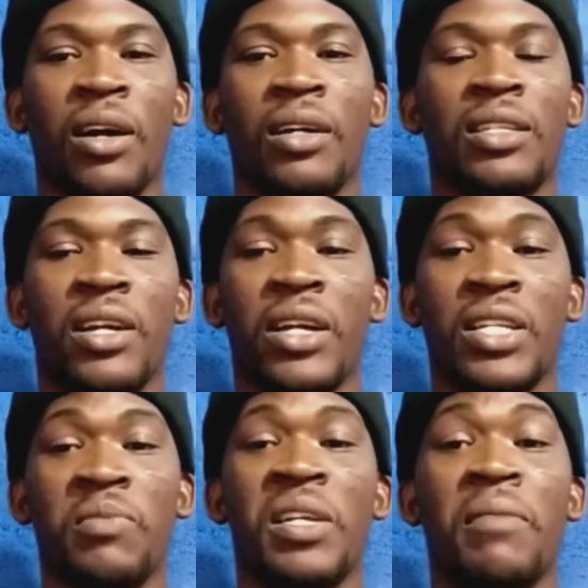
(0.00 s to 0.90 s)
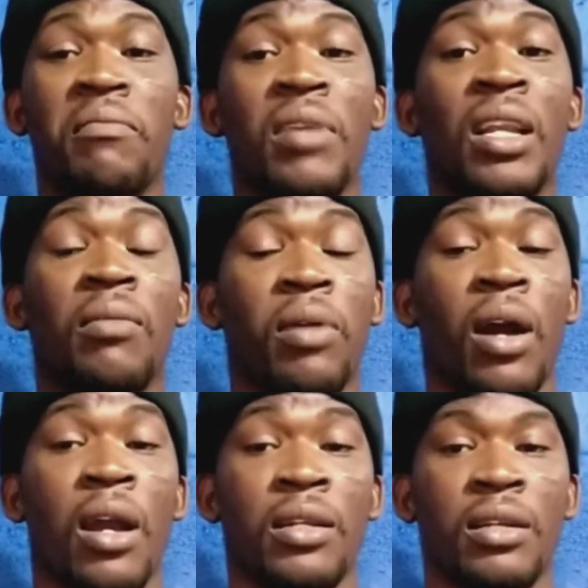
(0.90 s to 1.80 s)
consider it to be the middle
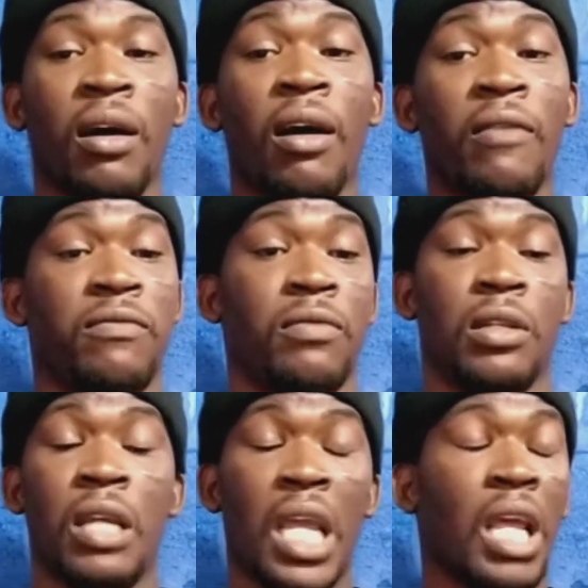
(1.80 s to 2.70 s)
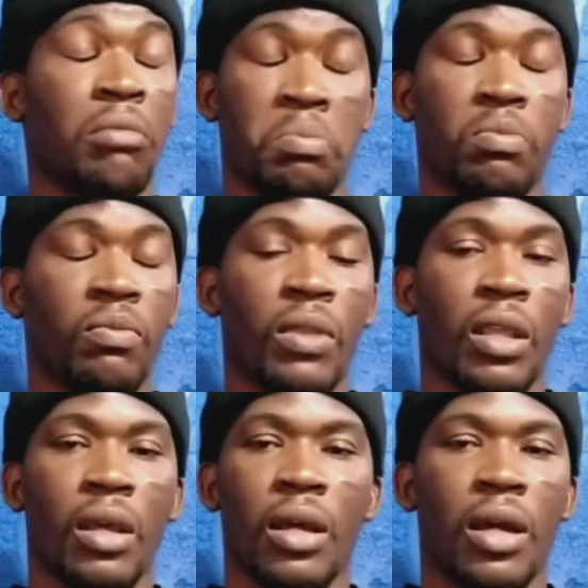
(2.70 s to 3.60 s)
part of the
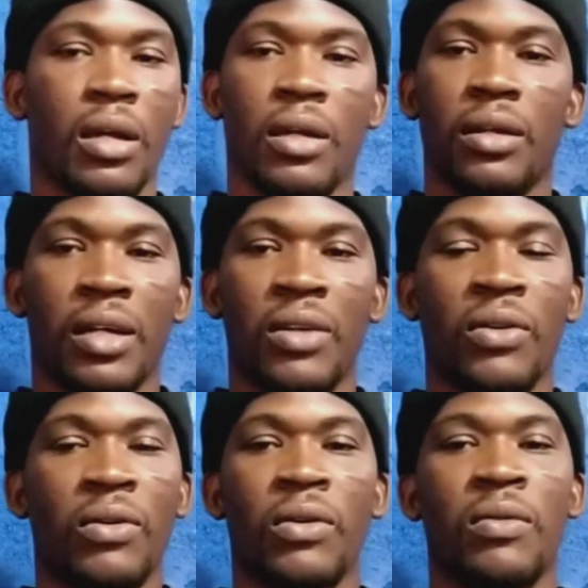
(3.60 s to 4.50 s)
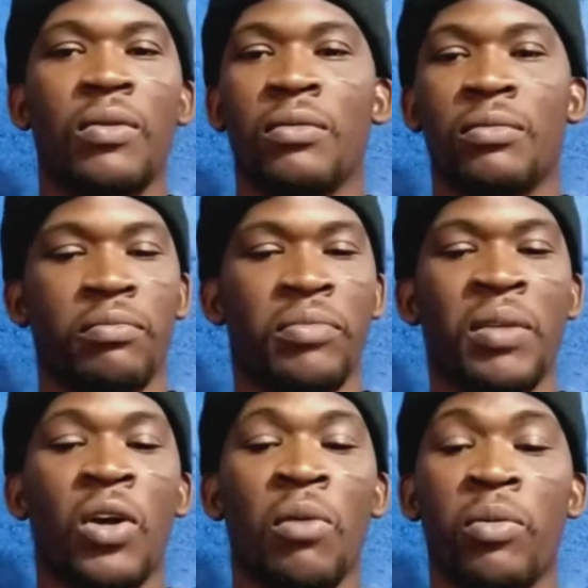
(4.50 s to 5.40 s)
I don't know how
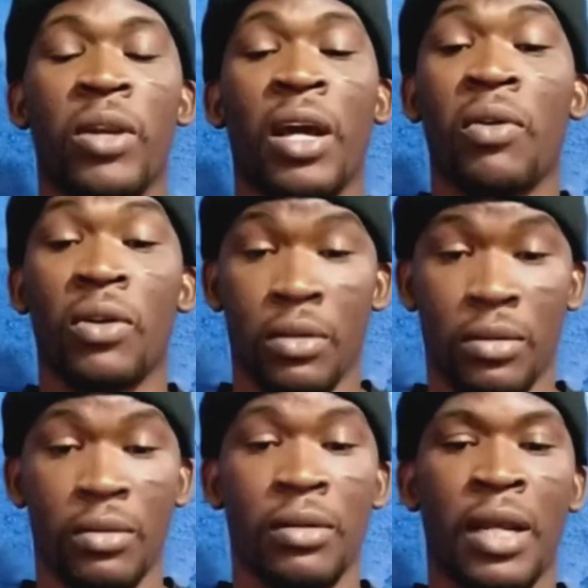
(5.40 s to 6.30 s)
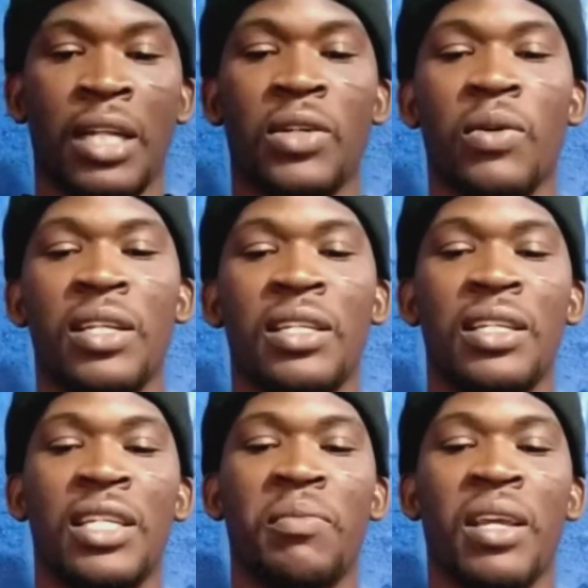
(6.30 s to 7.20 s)
people come up with that, but that's how it is
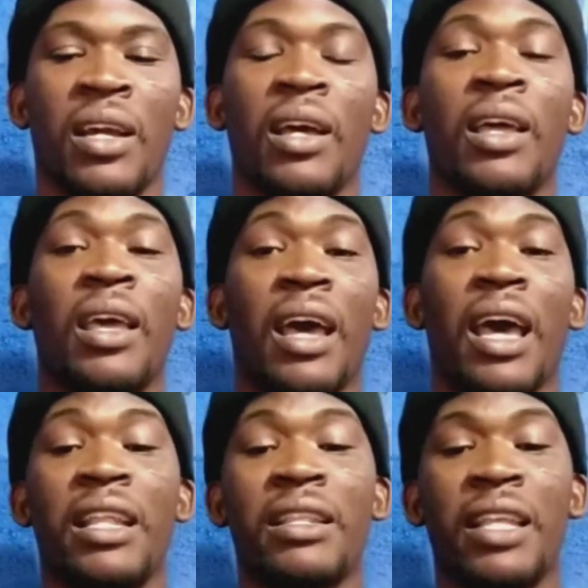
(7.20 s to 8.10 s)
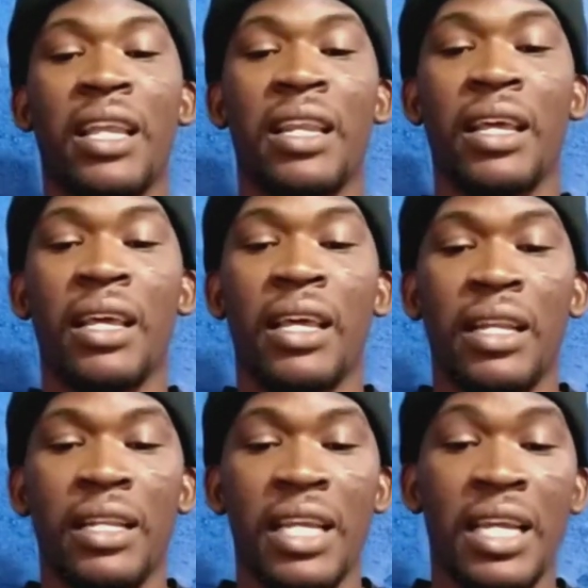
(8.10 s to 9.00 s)
in Jamaica. And then
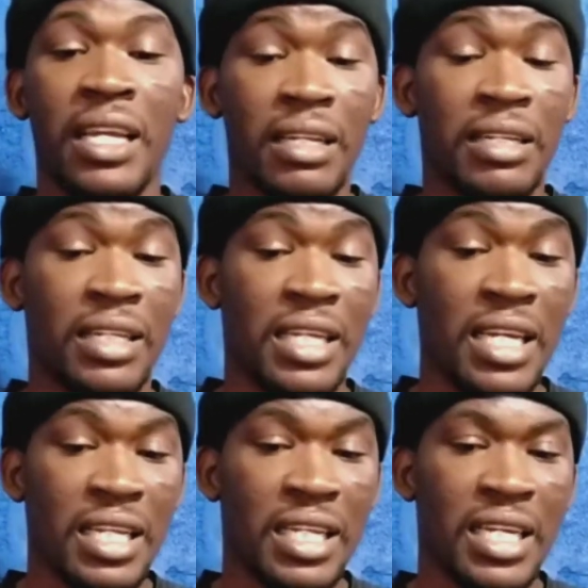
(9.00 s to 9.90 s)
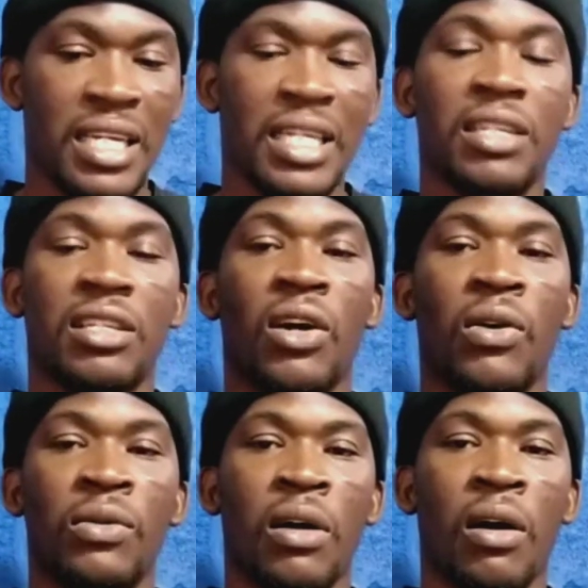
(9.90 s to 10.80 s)
the TT
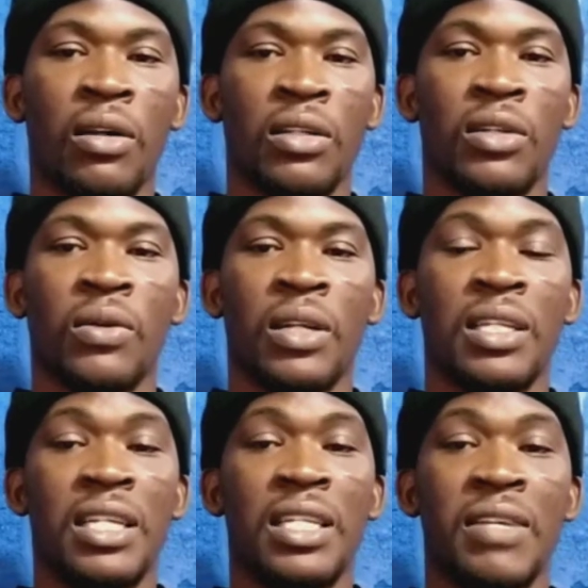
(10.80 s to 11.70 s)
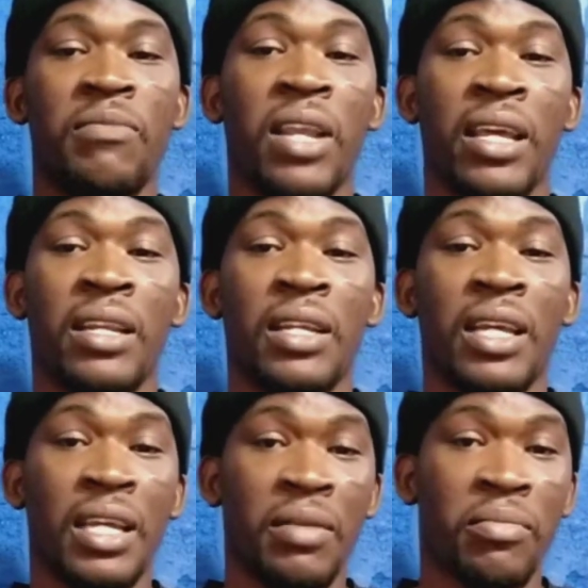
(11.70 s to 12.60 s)
sound also, the TT blend
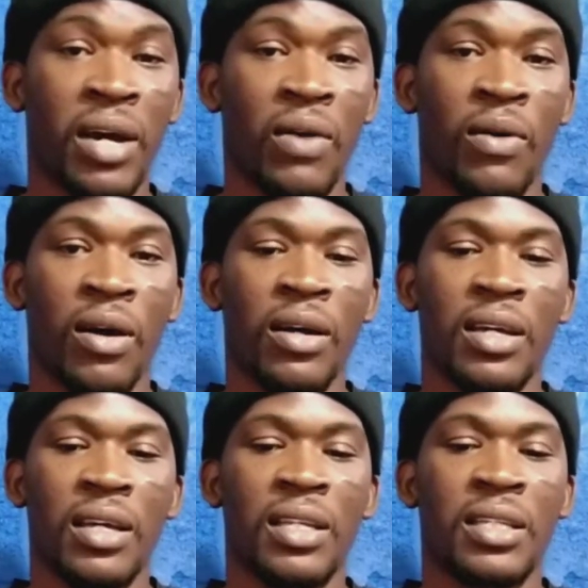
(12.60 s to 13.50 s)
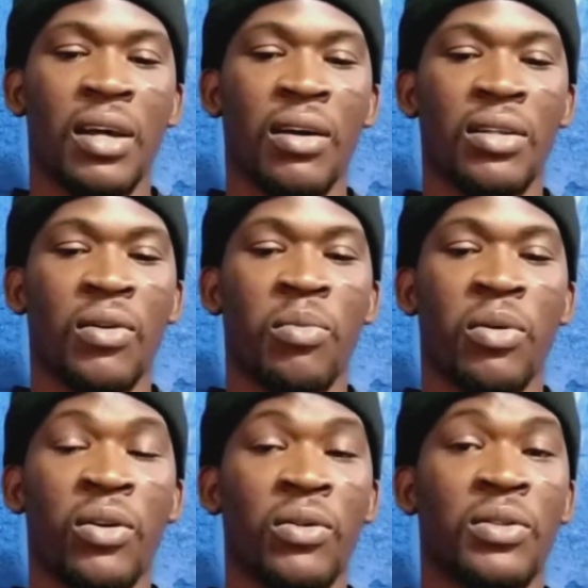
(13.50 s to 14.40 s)
in Patwa, is also
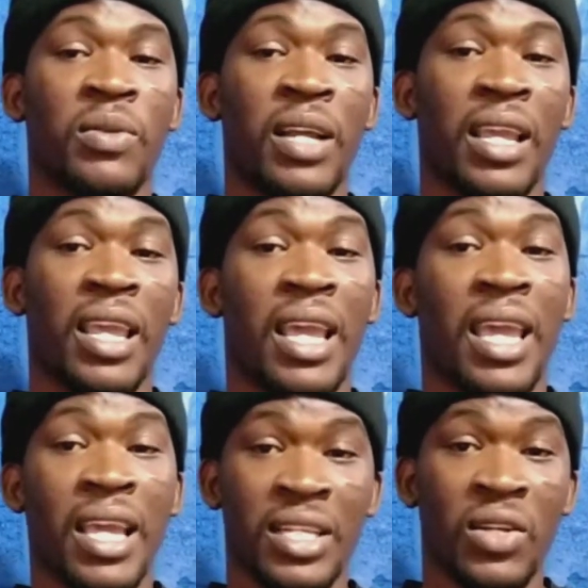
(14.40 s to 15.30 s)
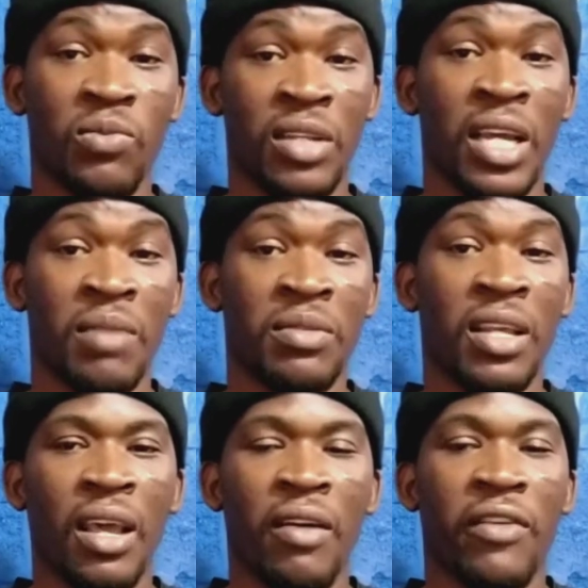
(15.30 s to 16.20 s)
pronounced with a KK sometimes.
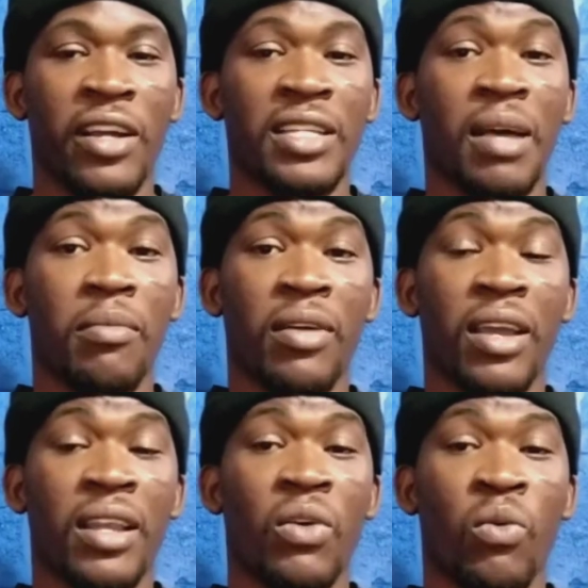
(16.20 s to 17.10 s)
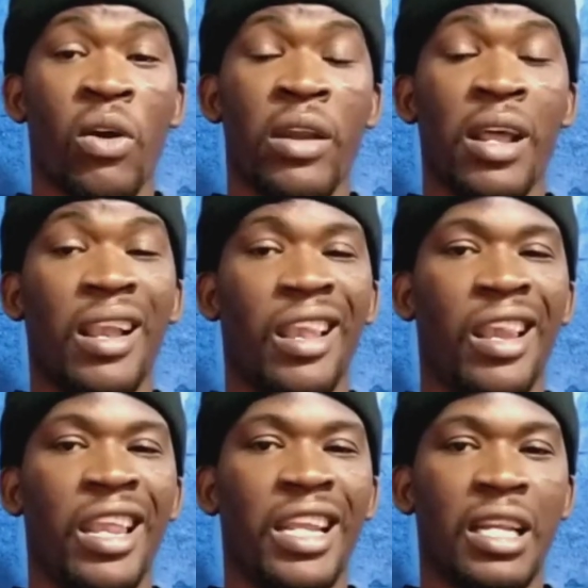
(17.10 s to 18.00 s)
For example, in the word
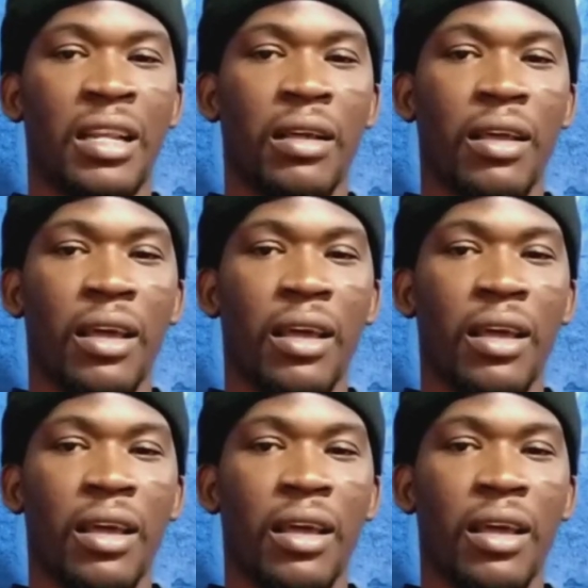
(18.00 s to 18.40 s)
little,